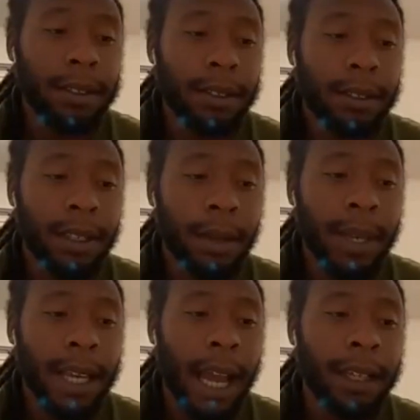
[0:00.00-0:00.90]
to be
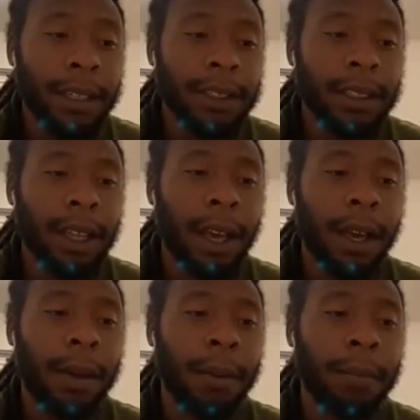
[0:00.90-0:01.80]
honest,
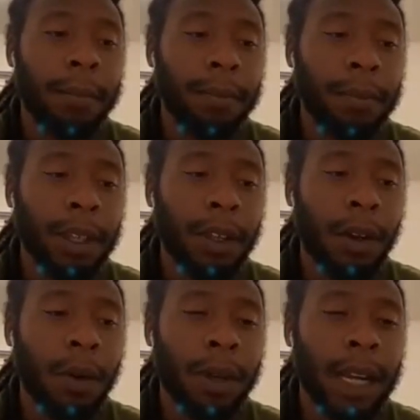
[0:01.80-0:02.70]

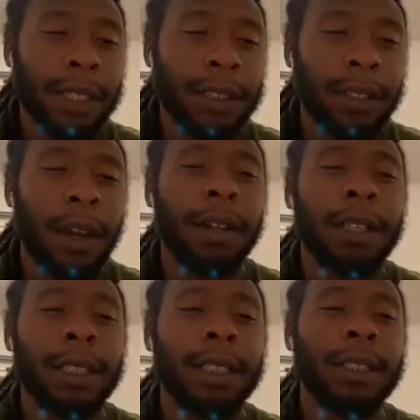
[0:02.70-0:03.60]
when I
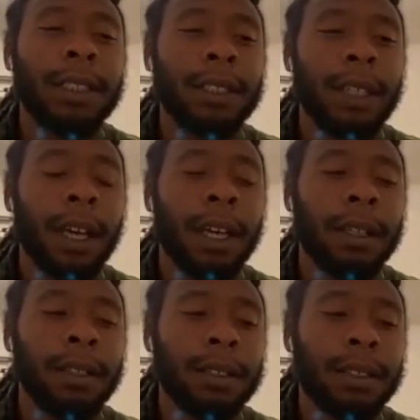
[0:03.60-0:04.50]
started this
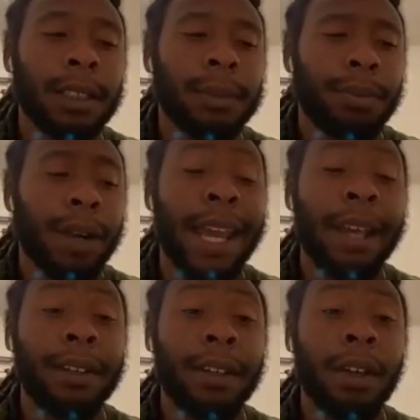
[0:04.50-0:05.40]

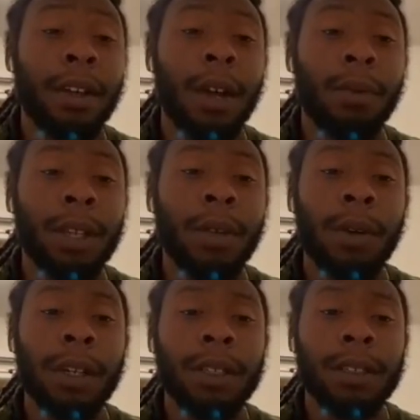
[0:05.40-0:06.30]
brand, I really
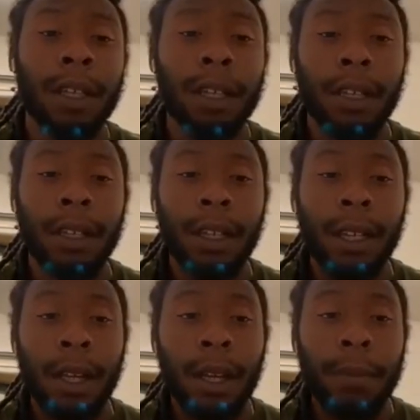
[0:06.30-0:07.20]
wanted to
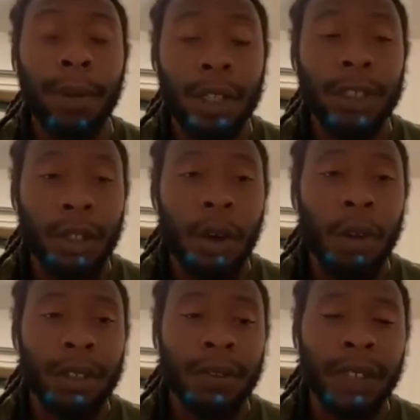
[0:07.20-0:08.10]
push
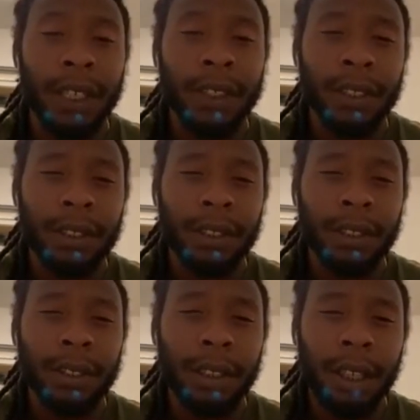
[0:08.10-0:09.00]

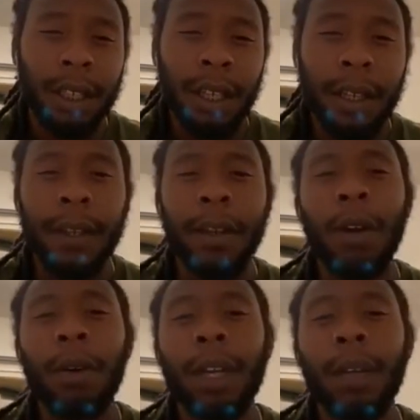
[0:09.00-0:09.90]
cultivation,
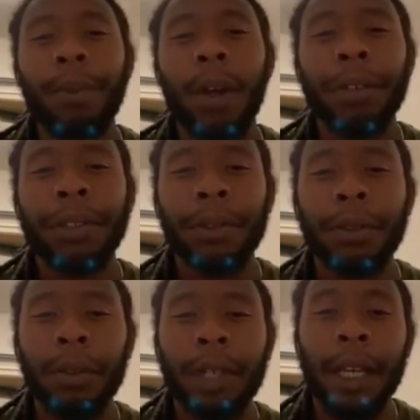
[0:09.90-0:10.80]
and we also
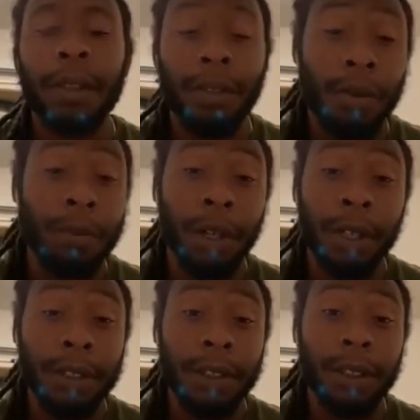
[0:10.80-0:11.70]
do that through
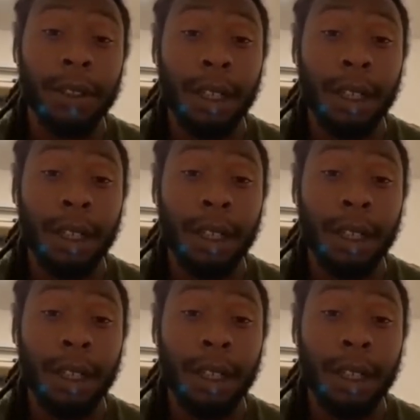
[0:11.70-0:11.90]
merch.